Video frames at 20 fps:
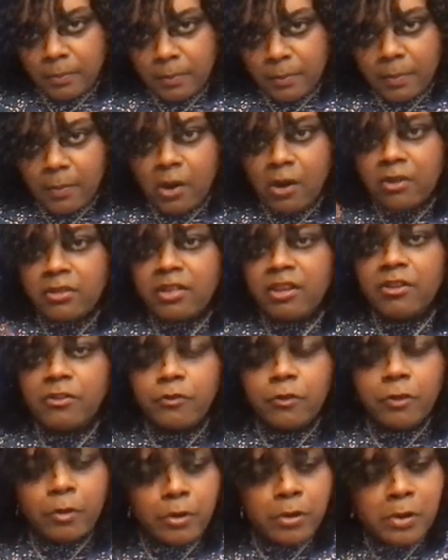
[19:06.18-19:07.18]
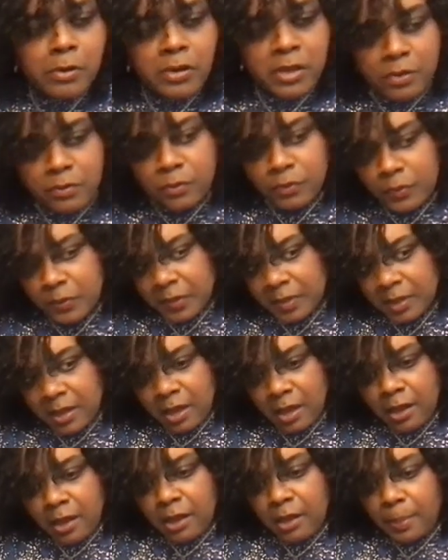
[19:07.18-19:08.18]
are there for your use,
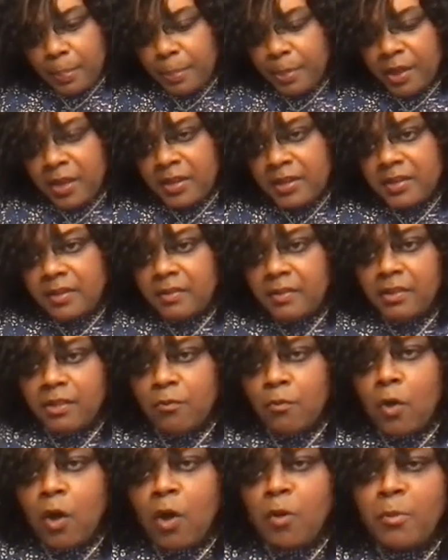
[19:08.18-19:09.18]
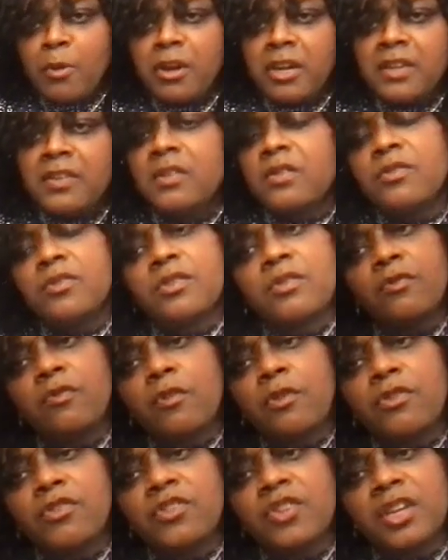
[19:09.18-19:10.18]
but the Walmart exclusive
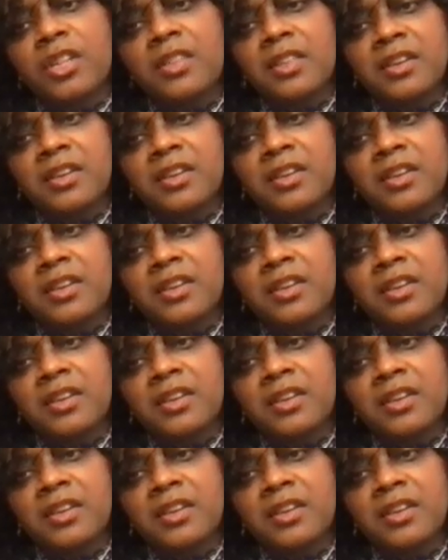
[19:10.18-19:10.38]
version,